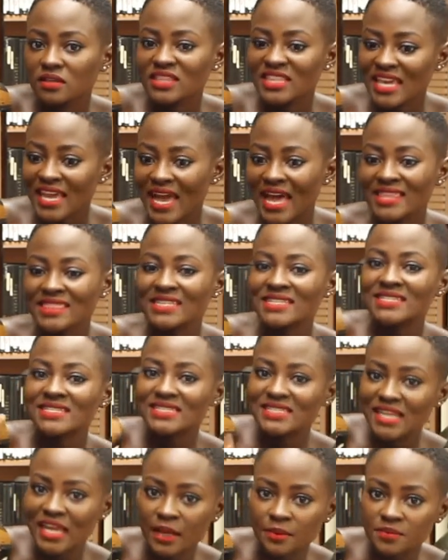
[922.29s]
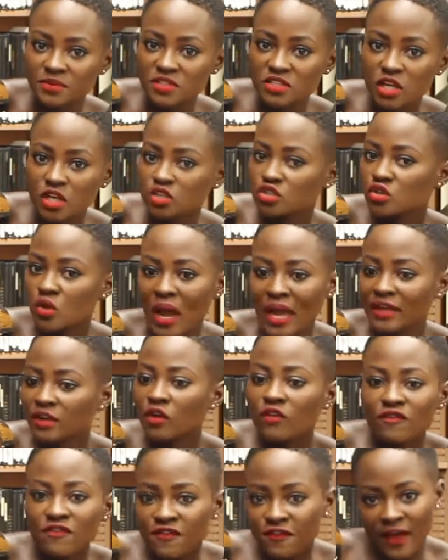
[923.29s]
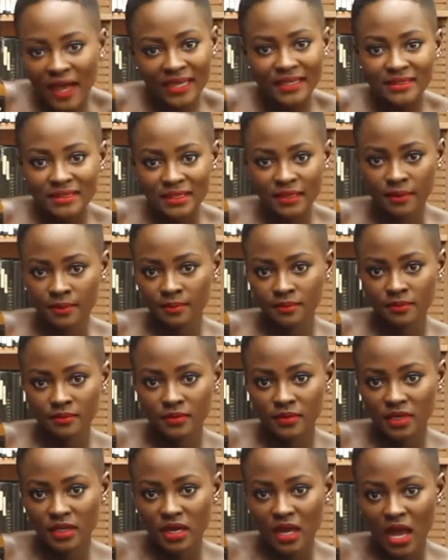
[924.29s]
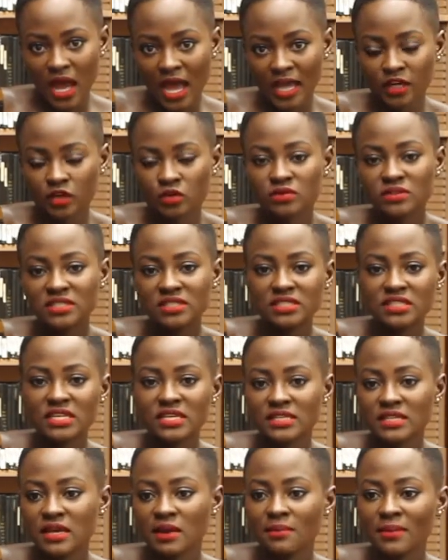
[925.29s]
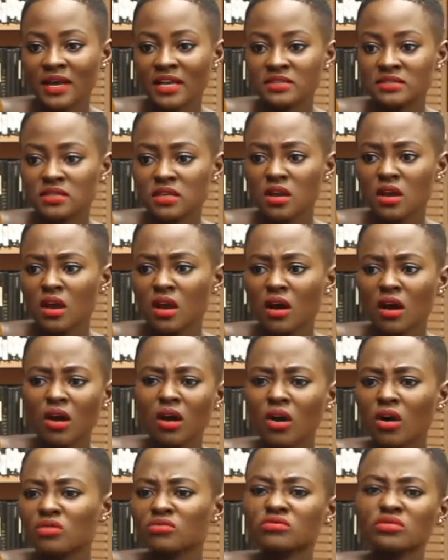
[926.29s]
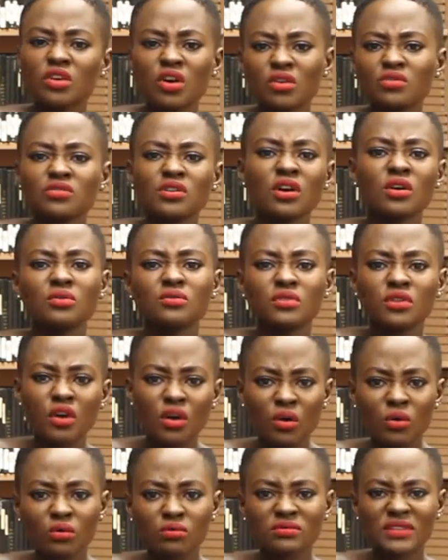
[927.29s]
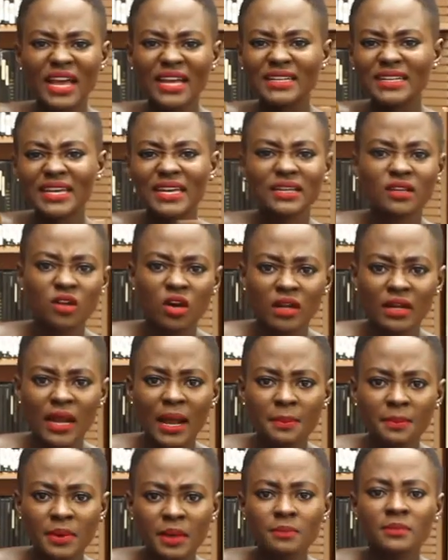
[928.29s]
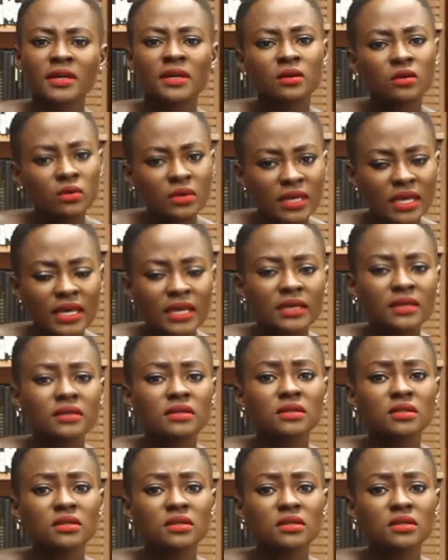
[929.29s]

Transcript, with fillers: They are the steps. So I don't fight them. I don't see them as, oh, no, no, no, that cannot happen. I'm like, okay.